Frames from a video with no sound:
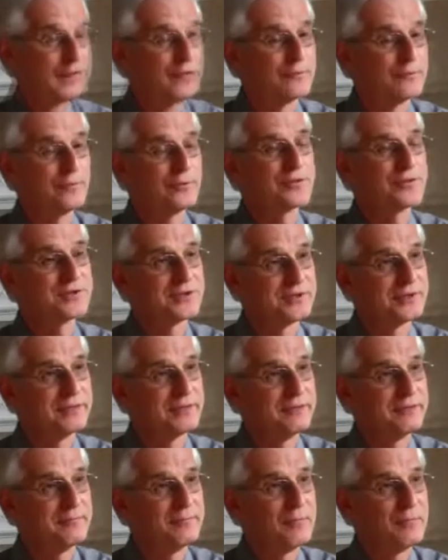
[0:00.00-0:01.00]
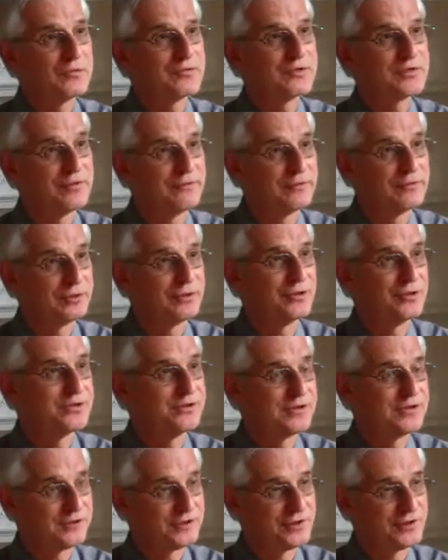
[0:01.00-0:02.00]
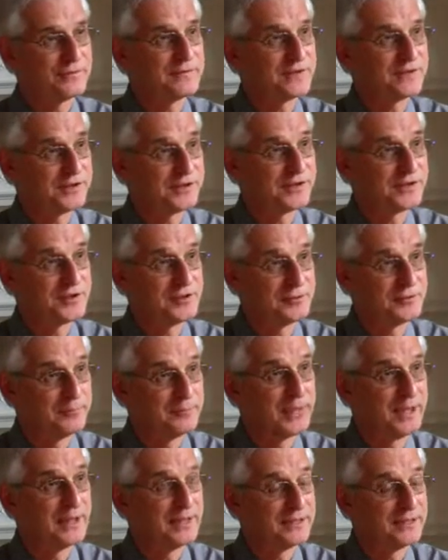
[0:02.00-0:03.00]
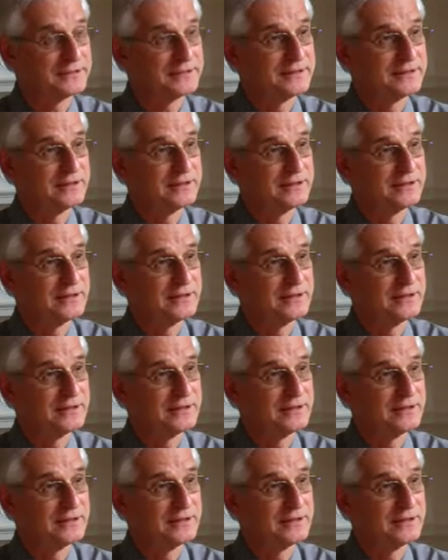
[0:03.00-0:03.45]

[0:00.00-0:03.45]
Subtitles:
Unfortunately, most of the goods and services that are bought